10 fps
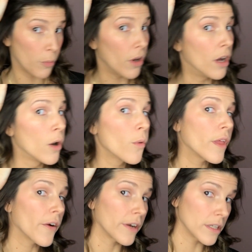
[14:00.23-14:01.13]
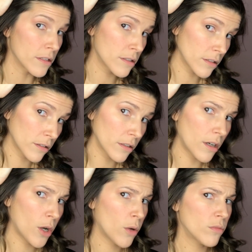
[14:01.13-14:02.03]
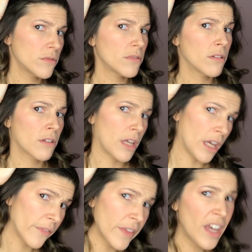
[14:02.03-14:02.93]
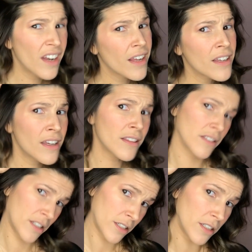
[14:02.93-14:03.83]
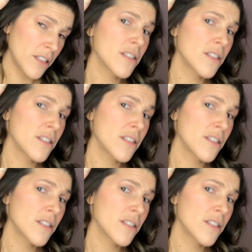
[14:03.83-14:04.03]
Oh, there it is. Oh, look at that highlight.